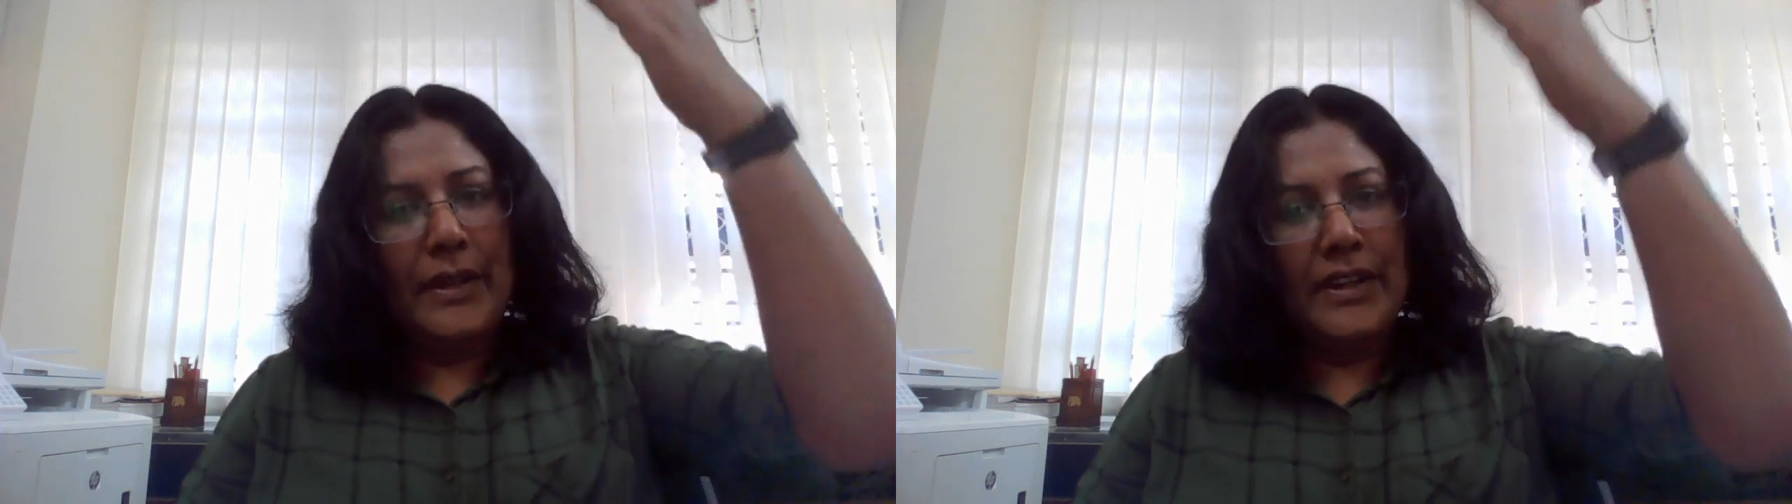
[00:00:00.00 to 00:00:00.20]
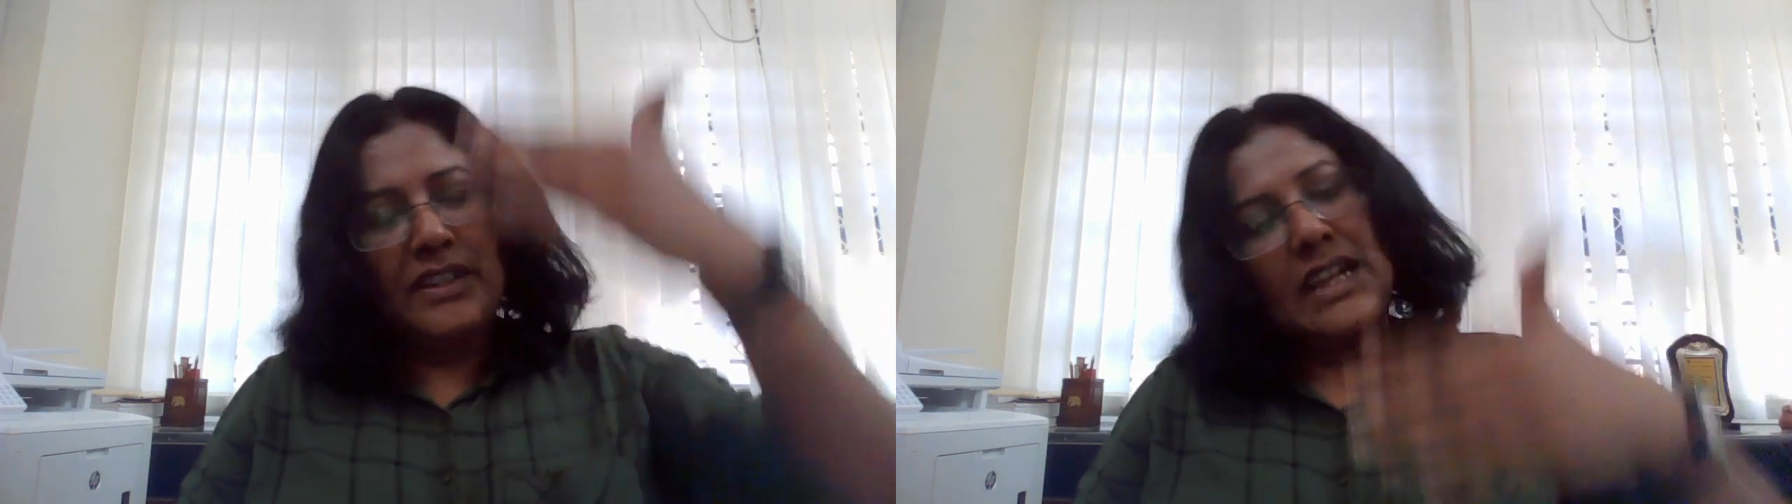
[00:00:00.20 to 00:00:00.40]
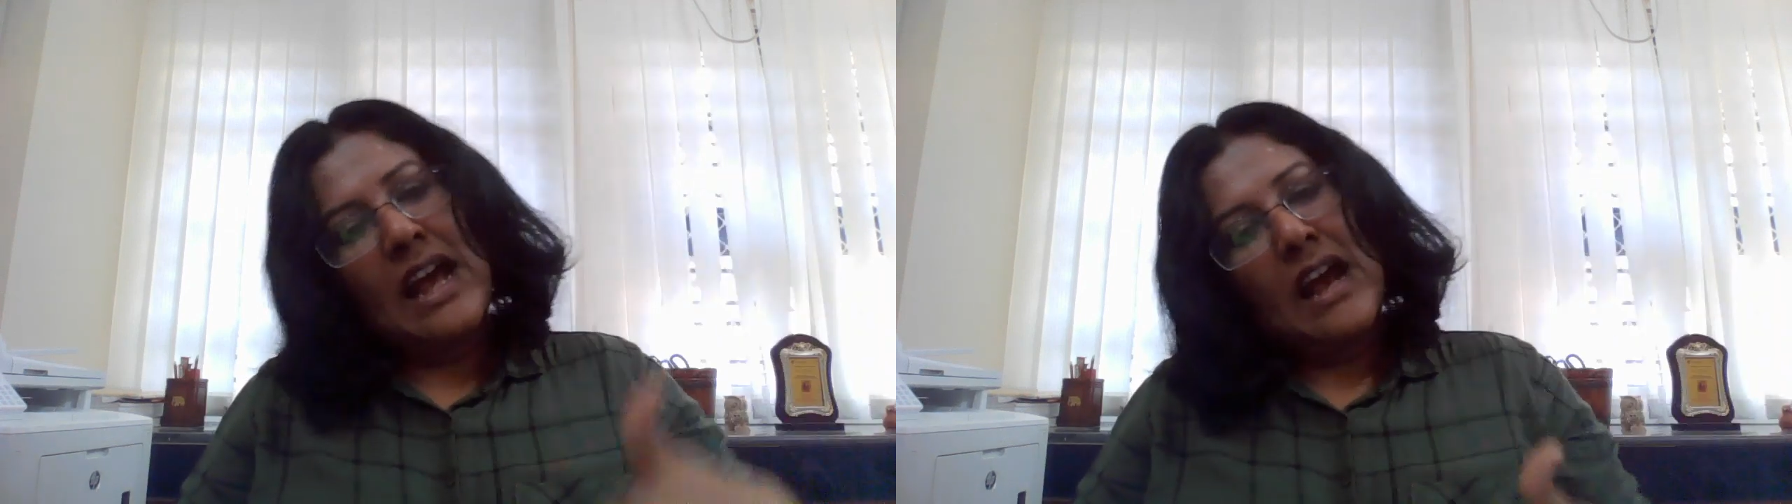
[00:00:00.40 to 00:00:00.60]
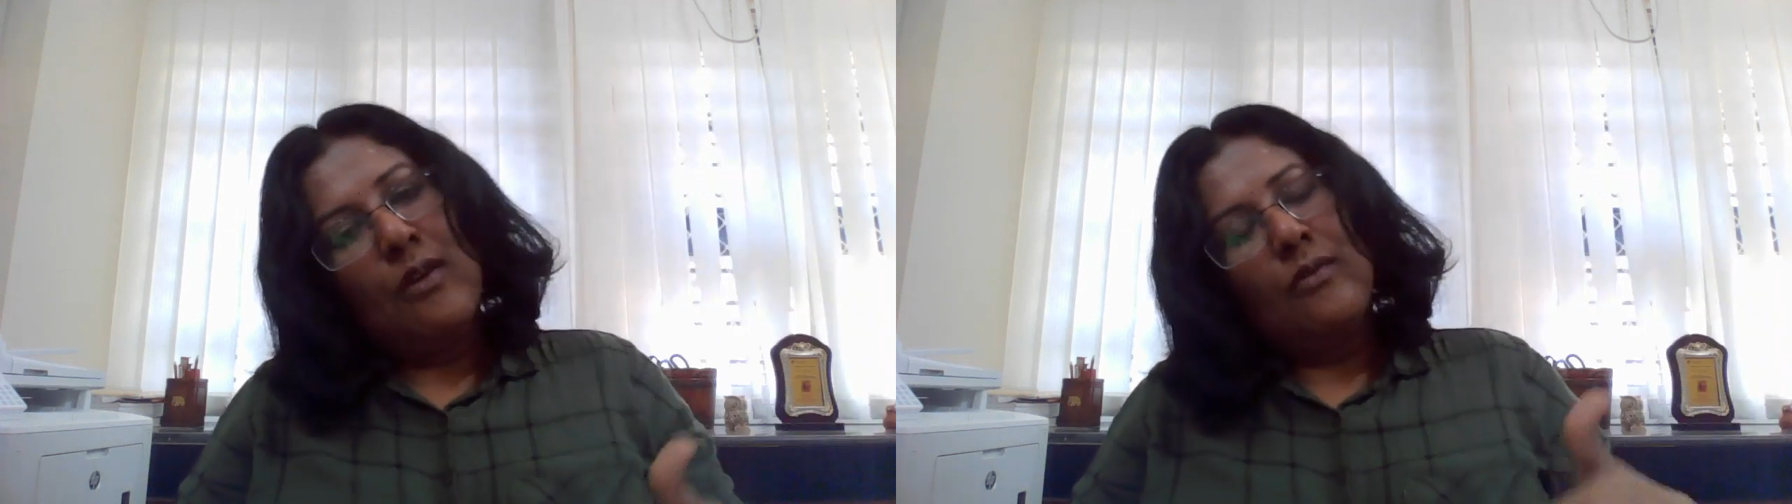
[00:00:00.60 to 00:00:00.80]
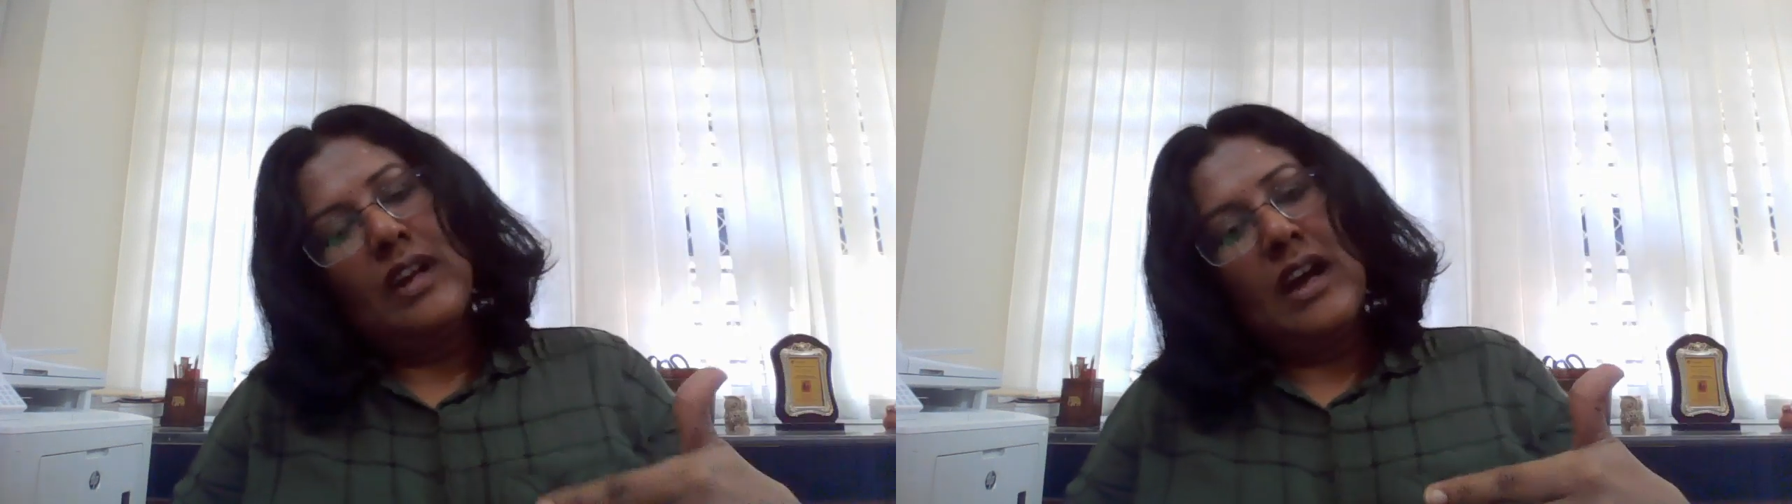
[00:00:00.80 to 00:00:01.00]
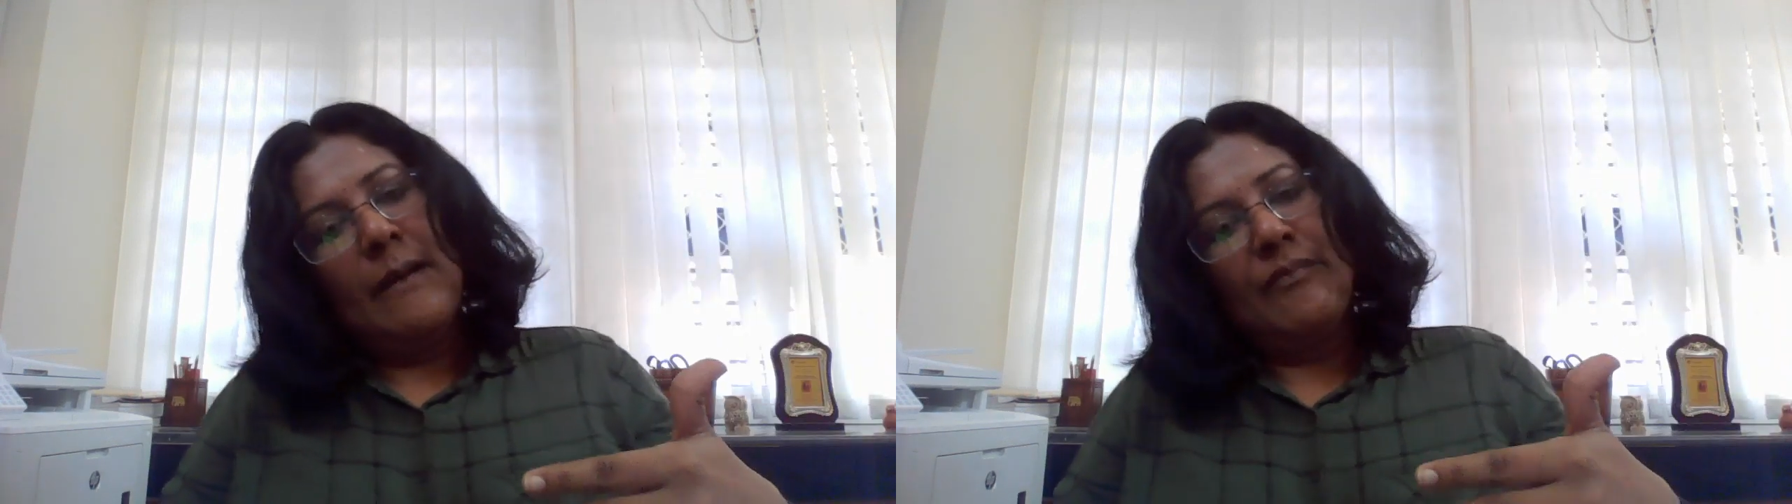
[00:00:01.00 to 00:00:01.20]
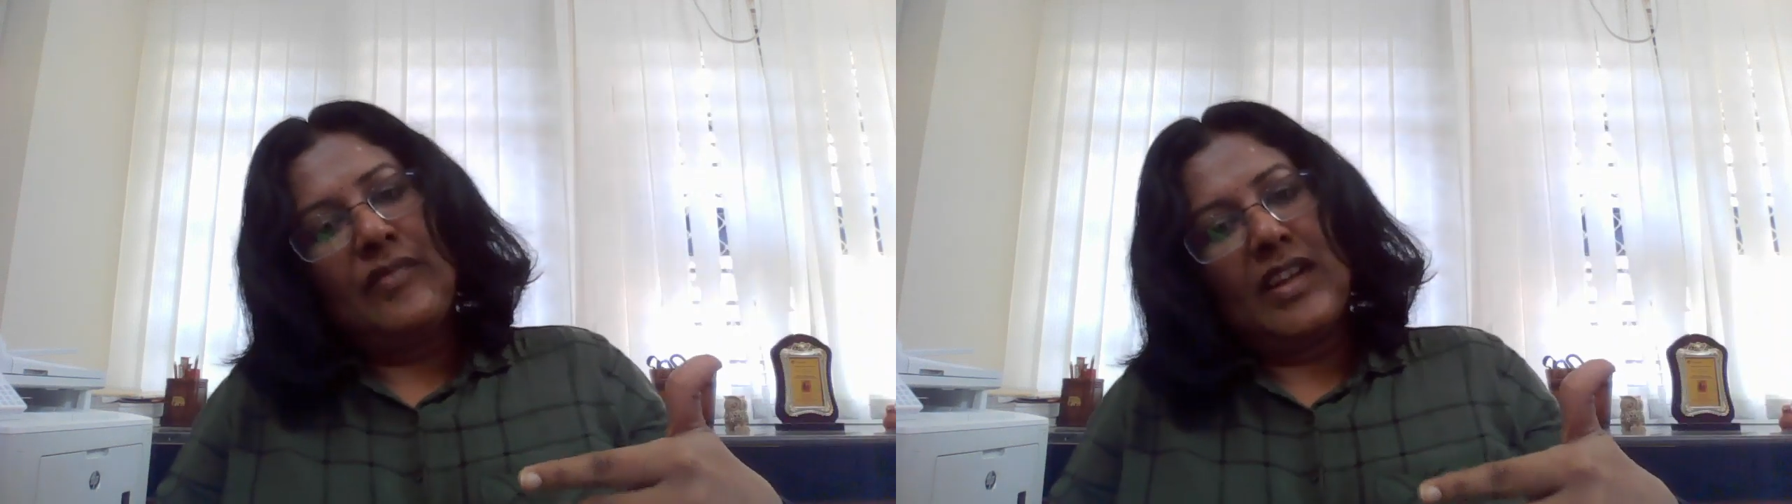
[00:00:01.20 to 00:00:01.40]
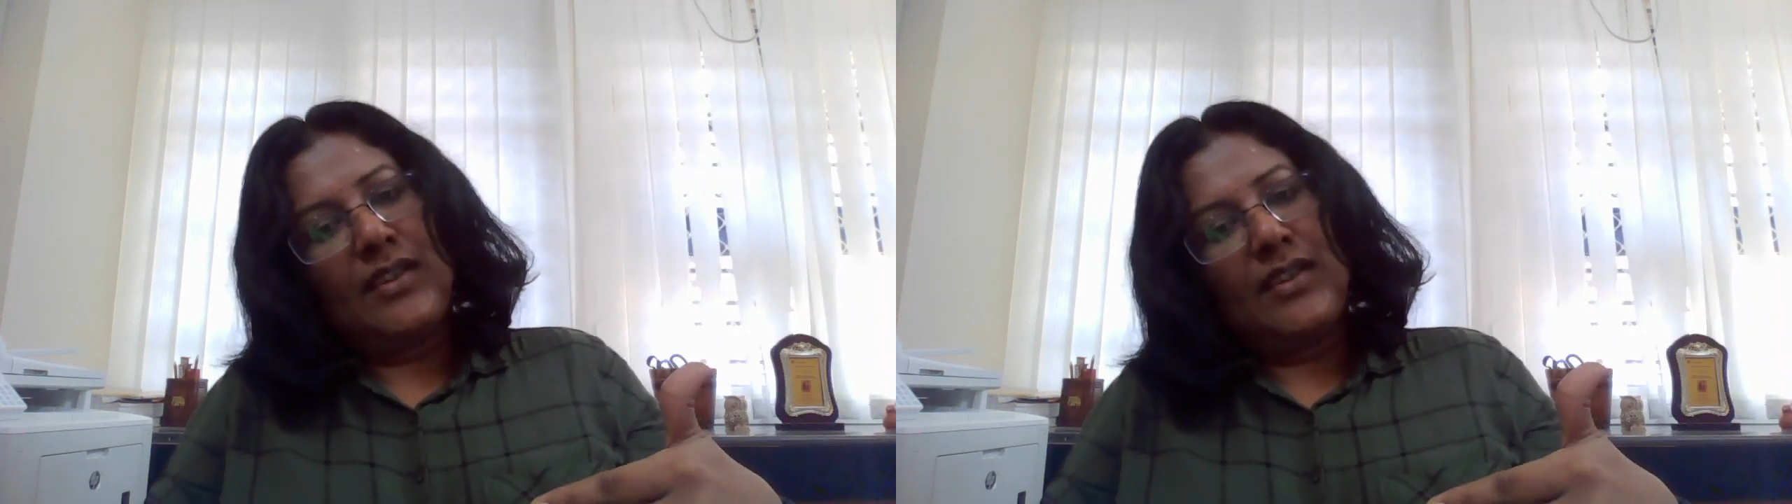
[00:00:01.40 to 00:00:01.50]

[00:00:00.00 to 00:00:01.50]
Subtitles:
and down the